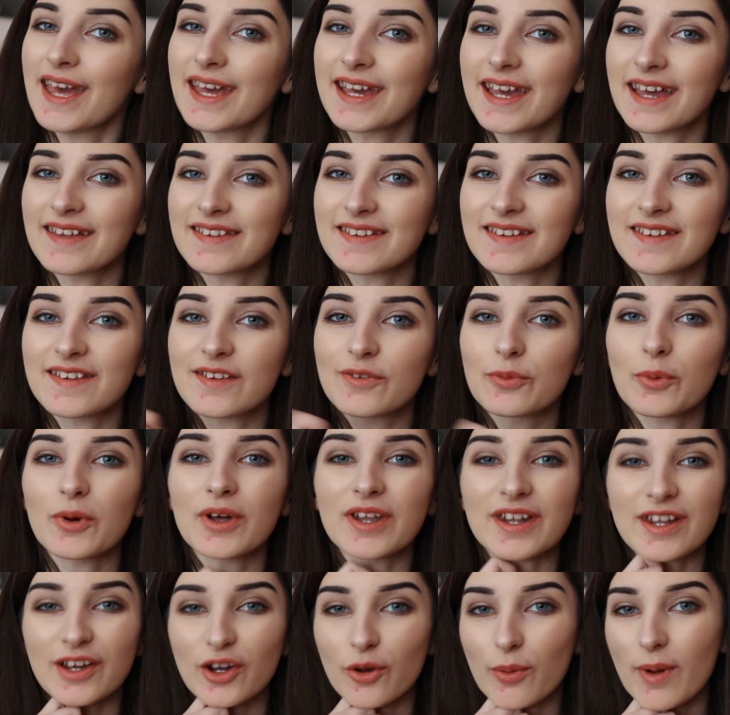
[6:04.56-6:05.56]
Okay, so this is
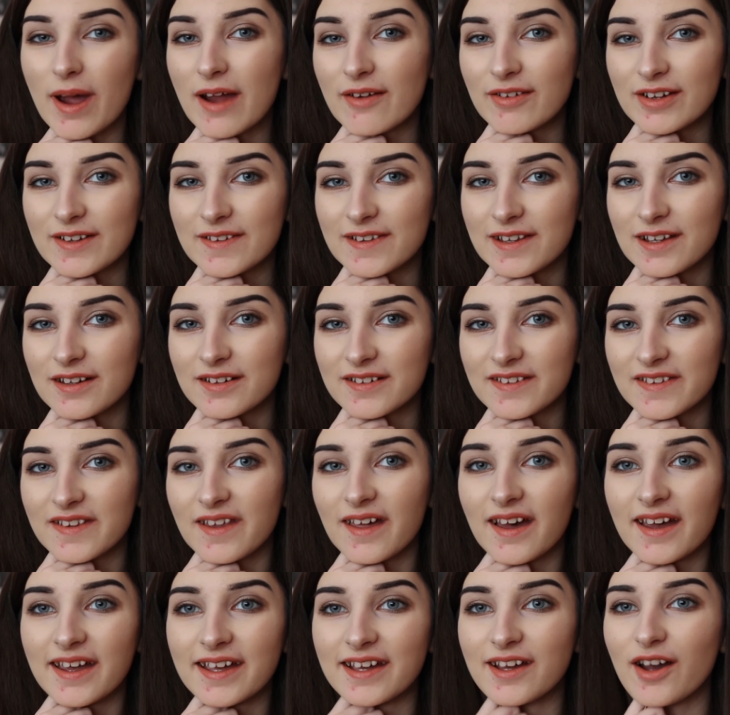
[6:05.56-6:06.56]
what Aquarius looks
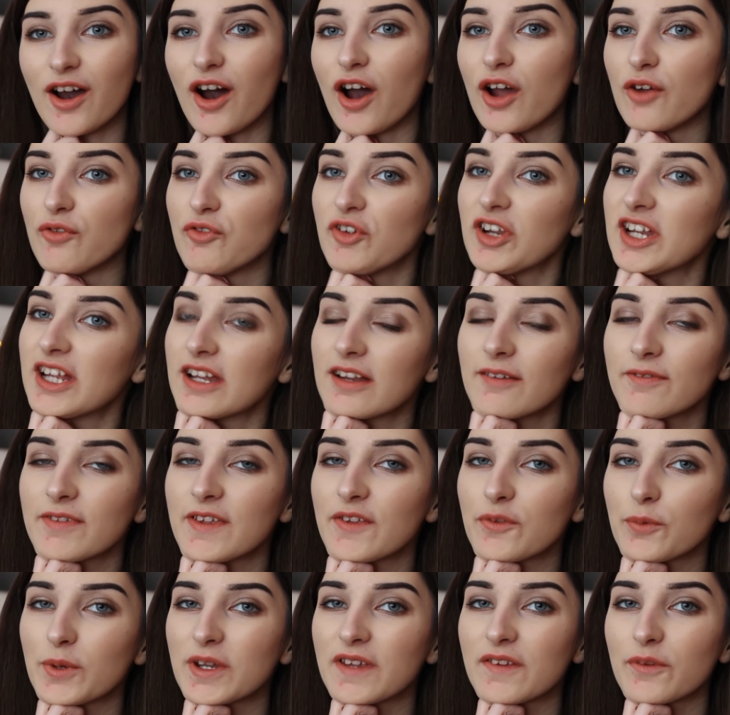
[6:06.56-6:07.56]
like. I really love
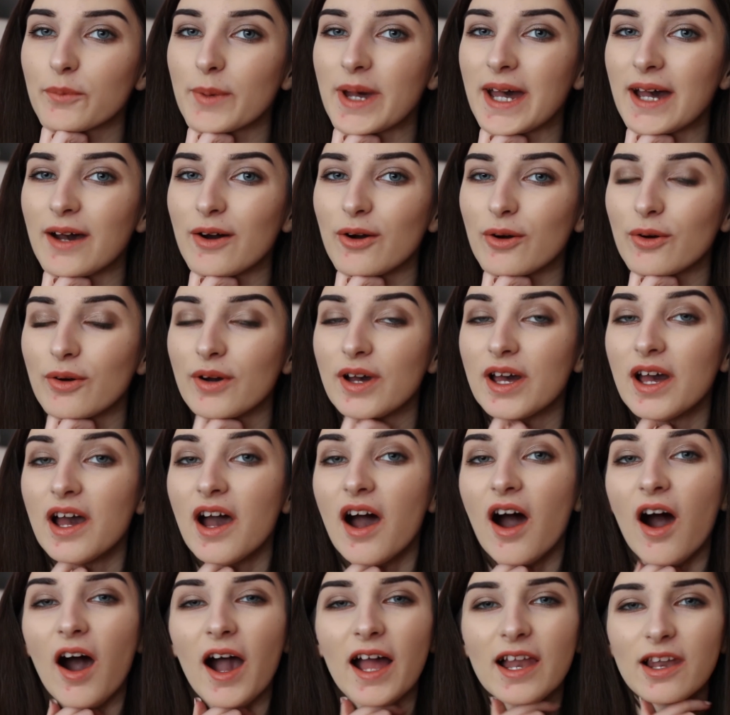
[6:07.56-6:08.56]
this one as well.
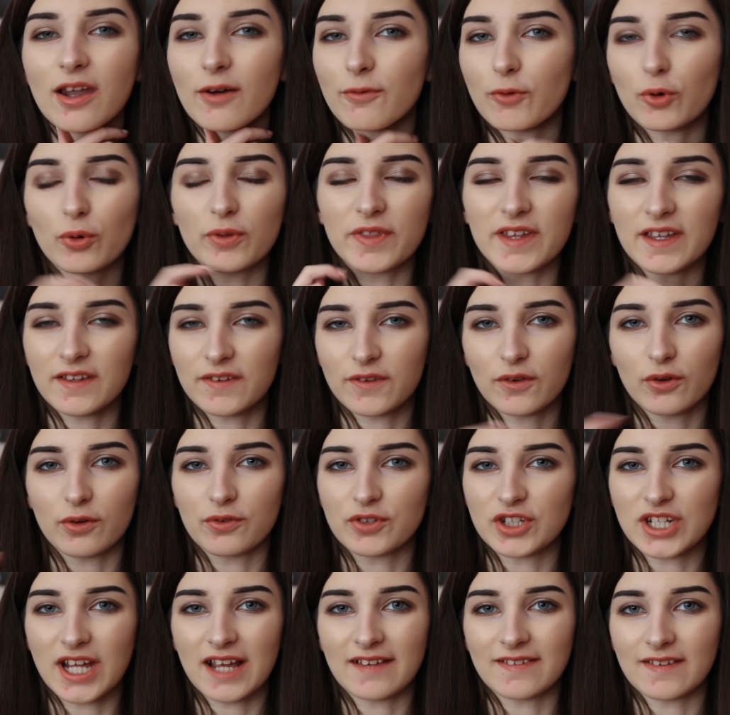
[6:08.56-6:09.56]
I love all these sort of
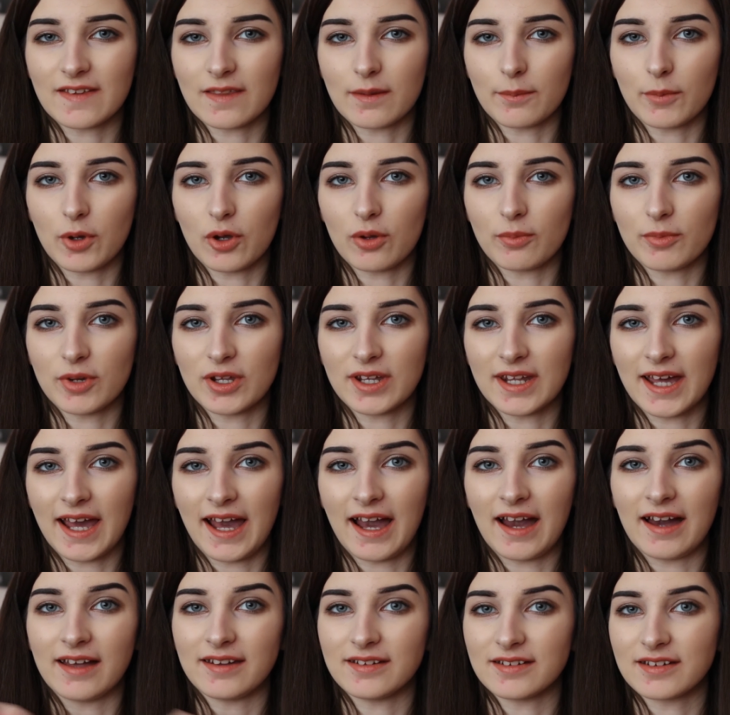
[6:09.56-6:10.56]
shades at the moment,
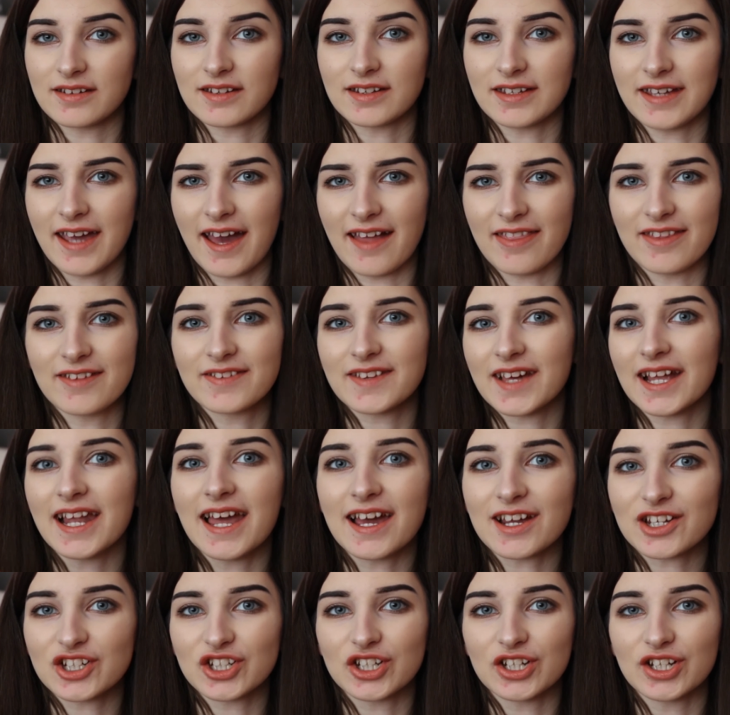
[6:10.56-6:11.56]
and yeah, this
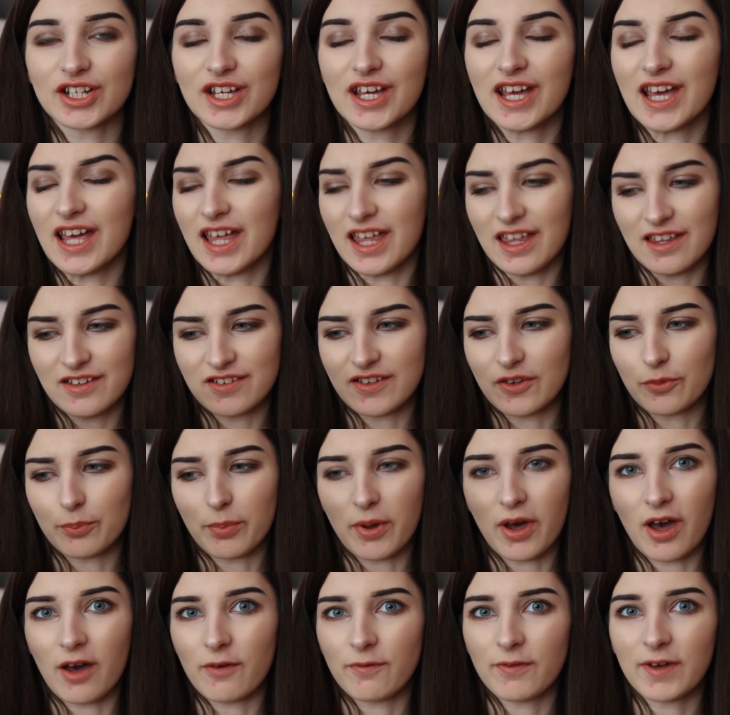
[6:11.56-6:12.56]
collection is just
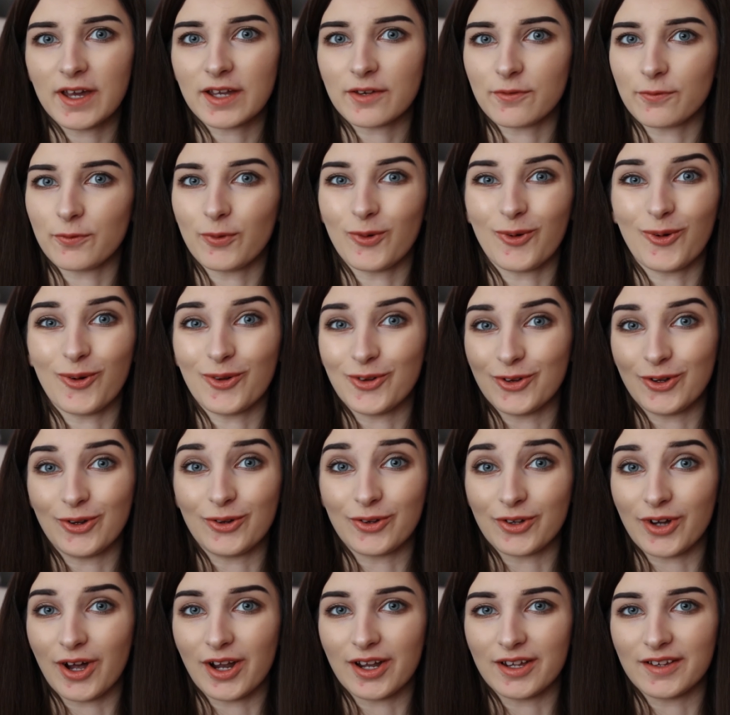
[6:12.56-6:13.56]
perfect for
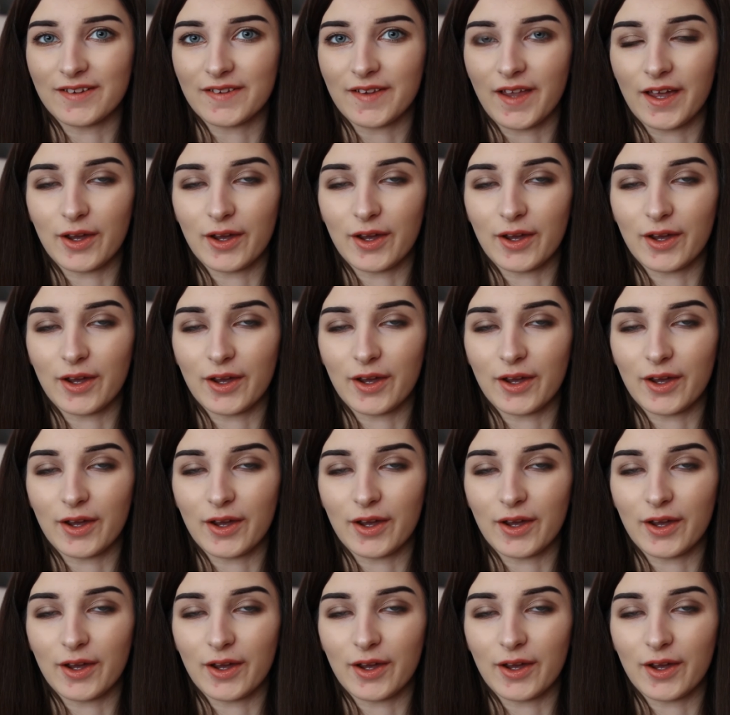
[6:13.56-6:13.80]
nude colours.